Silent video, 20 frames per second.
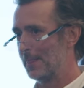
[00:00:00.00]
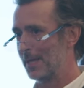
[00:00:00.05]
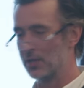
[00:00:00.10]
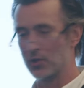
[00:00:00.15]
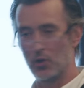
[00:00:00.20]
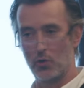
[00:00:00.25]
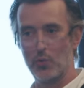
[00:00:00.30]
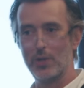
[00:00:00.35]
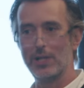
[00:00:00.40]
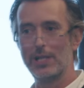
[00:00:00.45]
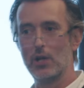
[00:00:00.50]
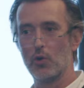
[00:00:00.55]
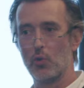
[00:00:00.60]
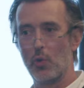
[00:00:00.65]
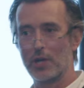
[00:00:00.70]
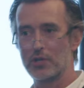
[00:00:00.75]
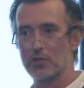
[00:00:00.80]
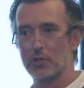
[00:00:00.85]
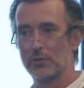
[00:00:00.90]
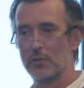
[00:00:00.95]
Is it really a
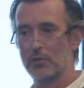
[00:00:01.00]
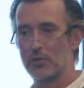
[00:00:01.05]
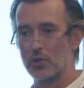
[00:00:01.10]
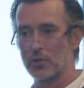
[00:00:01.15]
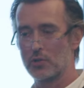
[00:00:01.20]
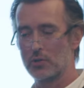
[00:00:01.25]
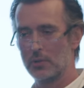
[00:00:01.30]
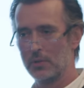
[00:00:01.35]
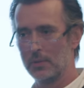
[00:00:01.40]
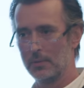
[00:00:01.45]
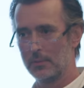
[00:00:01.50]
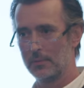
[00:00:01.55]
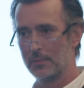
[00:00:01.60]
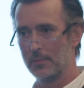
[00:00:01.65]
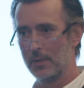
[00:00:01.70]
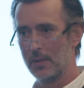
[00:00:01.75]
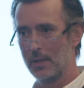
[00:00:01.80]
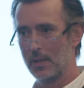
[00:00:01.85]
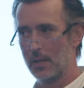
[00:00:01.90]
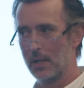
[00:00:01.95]
rational decision?
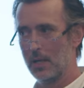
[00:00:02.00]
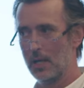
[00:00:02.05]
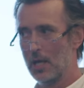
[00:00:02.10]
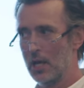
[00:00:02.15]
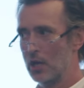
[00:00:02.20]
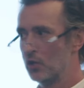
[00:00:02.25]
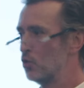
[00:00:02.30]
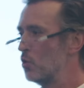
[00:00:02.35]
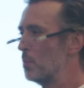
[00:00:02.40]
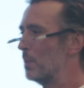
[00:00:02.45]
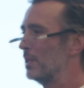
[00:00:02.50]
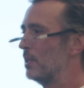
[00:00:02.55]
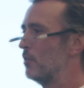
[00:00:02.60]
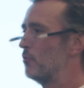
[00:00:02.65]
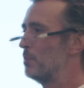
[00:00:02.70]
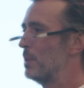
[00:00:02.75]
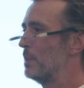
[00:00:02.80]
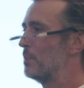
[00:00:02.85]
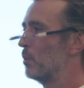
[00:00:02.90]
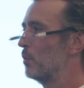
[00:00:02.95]
Do you
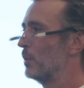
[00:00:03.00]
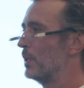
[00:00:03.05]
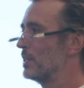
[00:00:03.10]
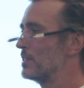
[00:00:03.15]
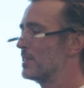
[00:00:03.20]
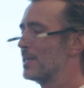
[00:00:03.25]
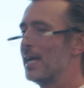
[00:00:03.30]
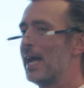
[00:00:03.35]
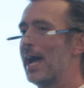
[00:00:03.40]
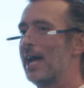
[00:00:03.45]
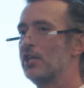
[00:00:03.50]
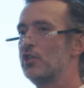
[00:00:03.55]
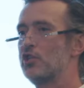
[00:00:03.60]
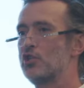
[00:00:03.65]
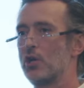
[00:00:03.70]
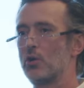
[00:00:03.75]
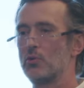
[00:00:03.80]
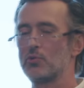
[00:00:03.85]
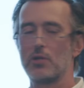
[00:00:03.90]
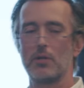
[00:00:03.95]
believe people when they say, I
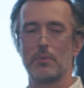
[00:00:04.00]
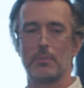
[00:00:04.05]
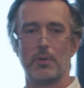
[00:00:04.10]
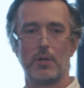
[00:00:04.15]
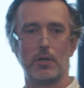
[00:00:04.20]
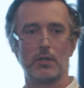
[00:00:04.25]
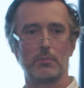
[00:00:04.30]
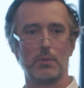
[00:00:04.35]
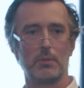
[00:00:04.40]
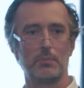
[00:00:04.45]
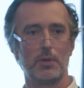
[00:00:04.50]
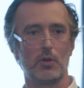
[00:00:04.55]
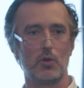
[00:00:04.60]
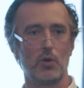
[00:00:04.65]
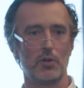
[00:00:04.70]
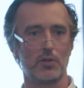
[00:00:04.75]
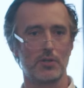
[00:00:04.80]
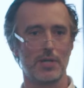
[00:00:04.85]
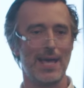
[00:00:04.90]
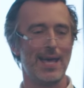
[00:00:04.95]
chose an apartment
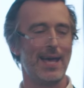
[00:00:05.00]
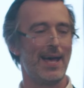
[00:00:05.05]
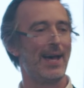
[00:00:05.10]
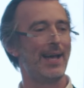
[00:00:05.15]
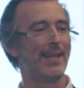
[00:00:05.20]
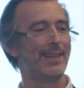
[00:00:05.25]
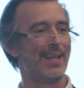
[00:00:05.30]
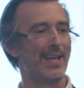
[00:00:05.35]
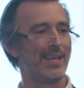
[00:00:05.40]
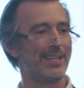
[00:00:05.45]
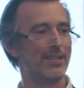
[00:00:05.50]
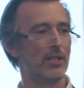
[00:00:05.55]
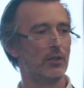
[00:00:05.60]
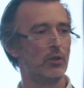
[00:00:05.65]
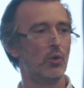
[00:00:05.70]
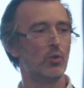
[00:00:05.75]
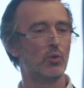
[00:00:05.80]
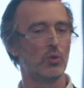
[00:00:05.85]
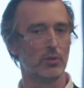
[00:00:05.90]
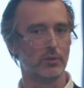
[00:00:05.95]
because I like the
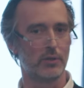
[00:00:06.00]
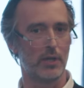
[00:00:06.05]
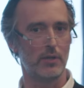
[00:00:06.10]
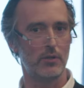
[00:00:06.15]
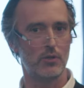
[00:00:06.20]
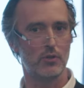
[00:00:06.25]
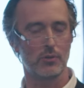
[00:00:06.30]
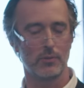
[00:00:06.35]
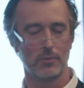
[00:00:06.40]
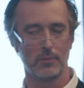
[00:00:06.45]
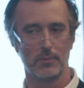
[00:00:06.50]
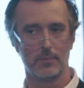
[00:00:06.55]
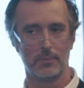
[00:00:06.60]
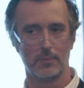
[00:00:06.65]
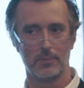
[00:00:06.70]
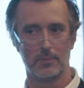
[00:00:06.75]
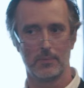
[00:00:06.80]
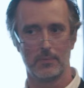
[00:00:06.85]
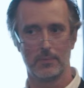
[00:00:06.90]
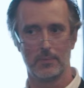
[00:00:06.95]
local touch?
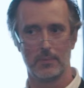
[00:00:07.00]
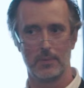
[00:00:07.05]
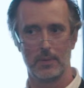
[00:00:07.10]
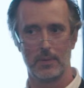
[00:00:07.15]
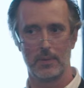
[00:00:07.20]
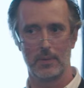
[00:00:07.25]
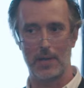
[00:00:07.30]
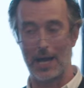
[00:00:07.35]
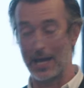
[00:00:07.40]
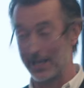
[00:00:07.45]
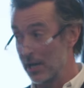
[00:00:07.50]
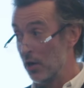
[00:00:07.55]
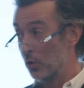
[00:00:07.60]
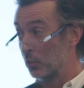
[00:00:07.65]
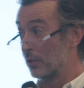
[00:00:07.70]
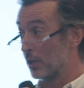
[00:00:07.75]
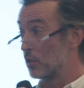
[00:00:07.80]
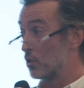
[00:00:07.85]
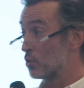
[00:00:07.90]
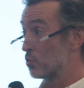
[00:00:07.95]
I
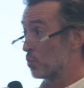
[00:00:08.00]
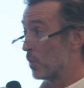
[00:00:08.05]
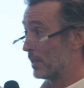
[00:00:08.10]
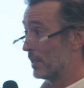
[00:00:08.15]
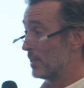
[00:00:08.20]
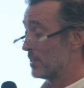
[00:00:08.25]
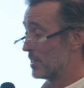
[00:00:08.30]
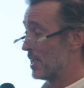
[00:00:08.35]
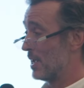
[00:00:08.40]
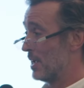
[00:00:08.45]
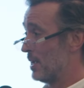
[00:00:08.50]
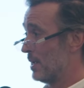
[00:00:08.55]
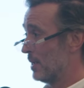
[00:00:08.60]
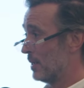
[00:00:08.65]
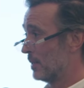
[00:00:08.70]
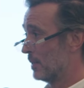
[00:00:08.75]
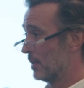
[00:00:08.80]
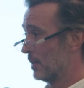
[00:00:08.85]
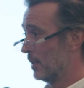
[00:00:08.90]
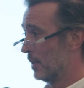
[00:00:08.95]
know this is what they're saying.
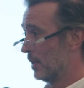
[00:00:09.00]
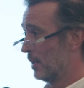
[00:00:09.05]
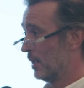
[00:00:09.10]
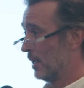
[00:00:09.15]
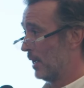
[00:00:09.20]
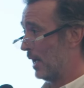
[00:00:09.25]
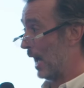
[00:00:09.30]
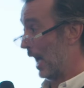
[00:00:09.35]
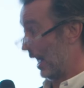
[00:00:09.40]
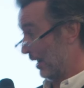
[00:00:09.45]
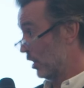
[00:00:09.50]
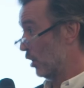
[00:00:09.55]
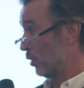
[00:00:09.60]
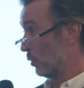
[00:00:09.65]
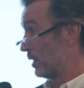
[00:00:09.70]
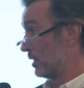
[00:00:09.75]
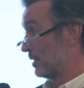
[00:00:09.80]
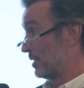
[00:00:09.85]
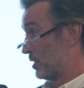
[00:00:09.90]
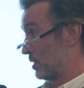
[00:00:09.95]
I
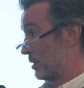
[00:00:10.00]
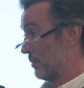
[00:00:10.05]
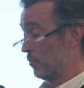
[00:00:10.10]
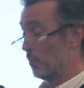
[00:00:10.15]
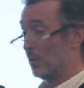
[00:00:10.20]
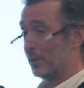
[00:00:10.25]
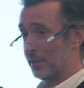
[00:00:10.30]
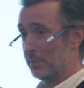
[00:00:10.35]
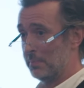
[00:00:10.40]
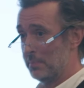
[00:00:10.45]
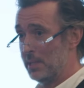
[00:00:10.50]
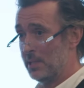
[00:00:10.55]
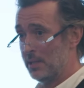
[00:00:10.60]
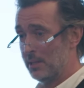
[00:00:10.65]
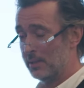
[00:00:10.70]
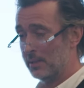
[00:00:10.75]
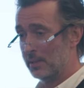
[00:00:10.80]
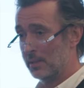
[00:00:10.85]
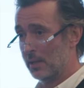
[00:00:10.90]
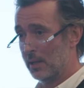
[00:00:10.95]
know that this is what they
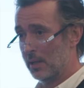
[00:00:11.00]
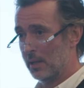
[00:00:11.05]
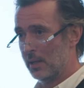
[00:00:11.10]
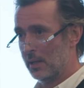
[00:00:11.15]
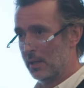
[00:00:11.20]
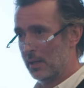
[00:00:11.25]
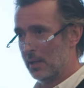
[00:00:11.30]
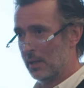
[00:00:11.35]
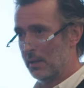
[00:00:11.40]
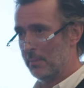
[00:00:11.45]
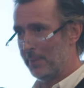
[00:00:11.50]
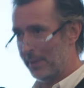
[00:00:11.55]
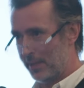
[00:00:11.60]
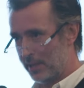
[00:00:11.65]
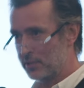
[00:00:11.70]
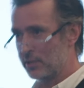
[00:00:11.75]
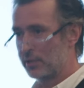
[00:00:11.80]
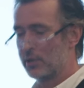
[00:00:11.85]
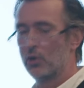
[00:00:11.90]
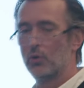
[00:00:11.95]
mean. But
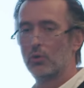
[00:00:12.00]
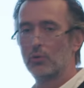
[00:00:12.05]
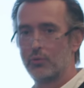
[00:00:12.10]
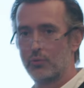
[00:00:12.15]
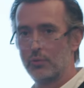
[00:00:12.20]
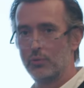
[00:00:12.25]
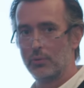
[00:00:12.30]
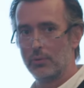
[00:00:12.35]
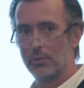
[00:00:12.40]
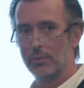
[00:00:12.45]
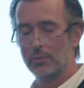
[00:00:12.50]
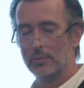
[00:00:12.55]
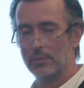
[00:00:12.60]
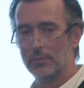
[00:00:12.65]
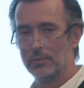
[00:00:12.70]
is it the whole truth?